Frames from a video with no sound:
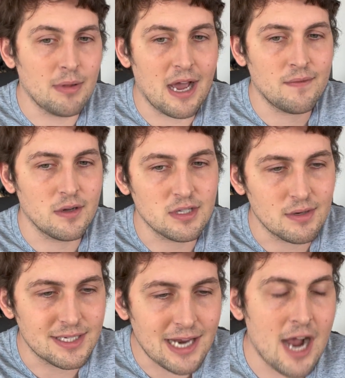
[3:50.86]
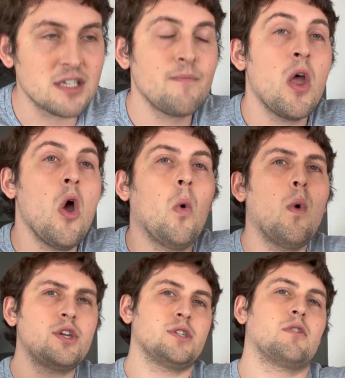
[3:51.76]
volatility stocks,
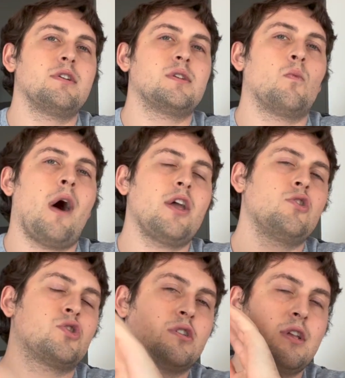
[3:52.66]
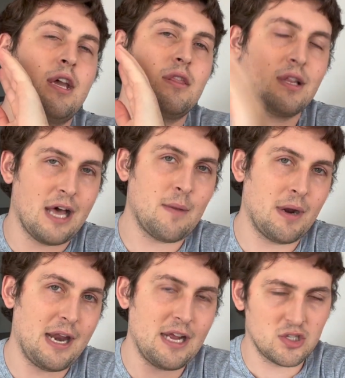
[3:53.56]
which is a reason why you should hit the like
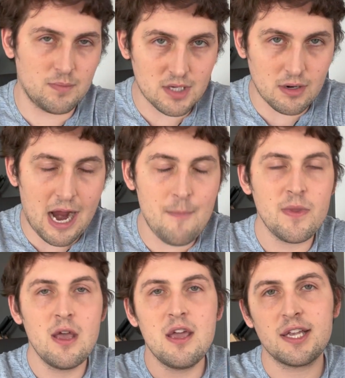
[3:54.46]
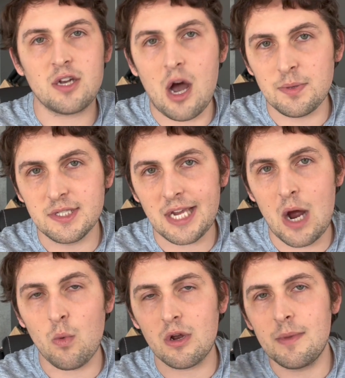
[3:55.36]
button and subscribe, because at Option
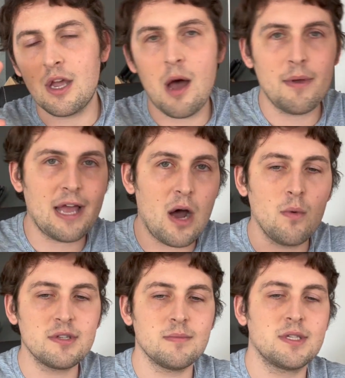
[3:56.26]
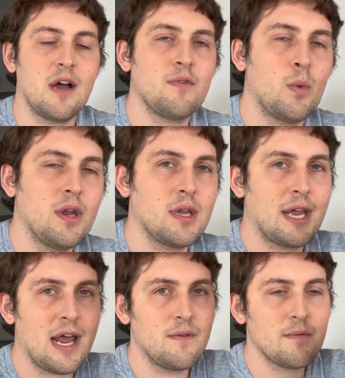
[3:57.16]
Scout, we're going to be coming out with some stuff where you can
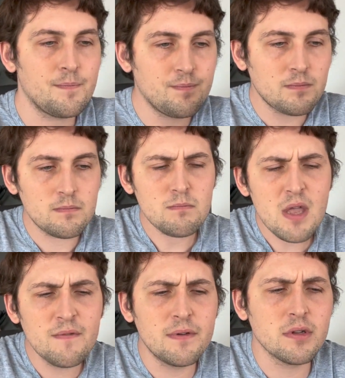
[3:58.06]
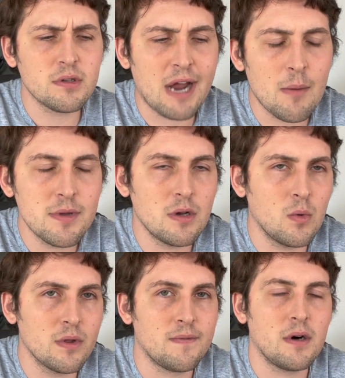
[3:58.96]
kind of filter out
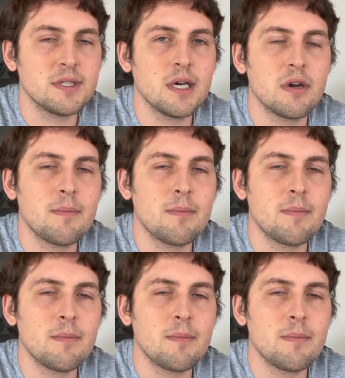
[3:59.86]
with volatility.